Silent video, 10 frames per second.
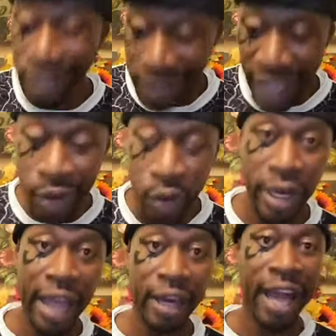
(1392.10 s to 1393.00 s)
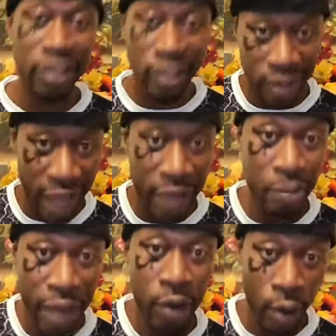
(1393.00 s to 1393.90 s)
I stand on that. I
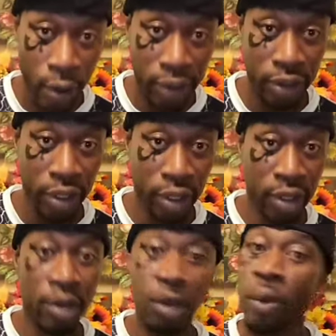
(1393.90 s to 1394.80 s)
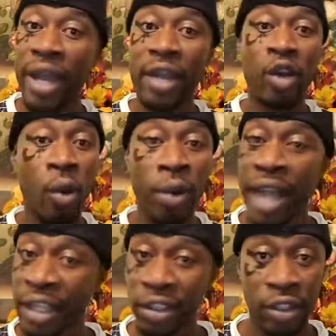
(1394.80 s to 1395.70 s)
designed my course where
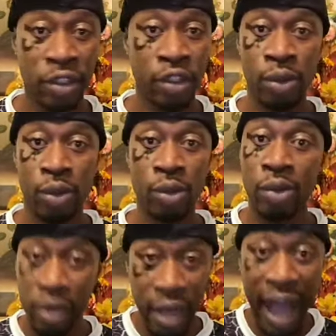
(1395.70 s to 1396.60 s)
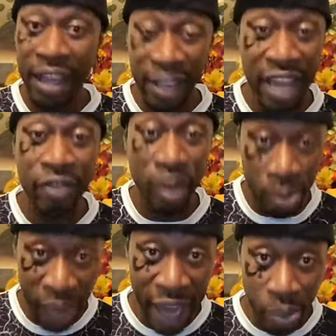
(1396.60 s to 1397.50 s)
no one has an excuse. I
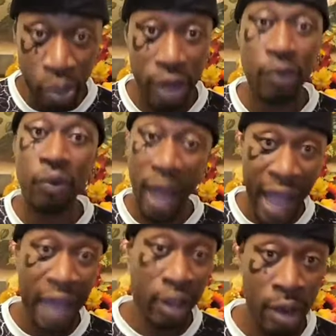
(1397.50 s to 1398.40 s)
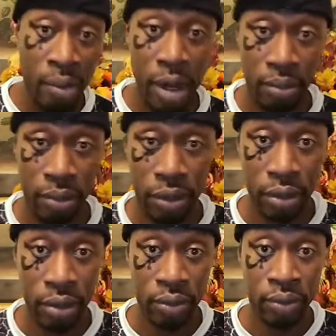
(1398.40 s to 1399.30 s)
gave the black print for how to come up.
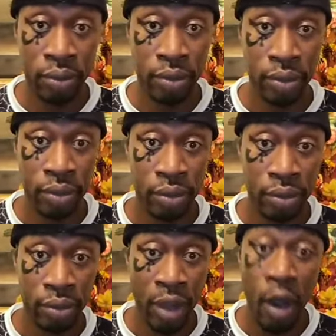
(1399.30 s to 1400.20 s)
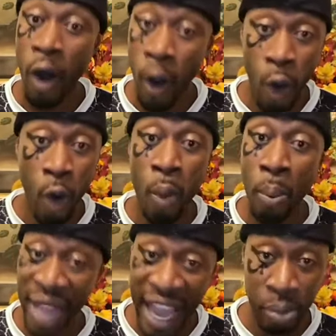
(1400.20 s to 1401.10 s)
A
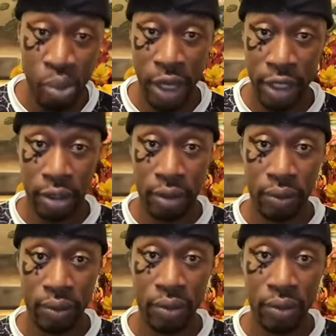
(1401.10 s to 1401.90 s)
whole black print.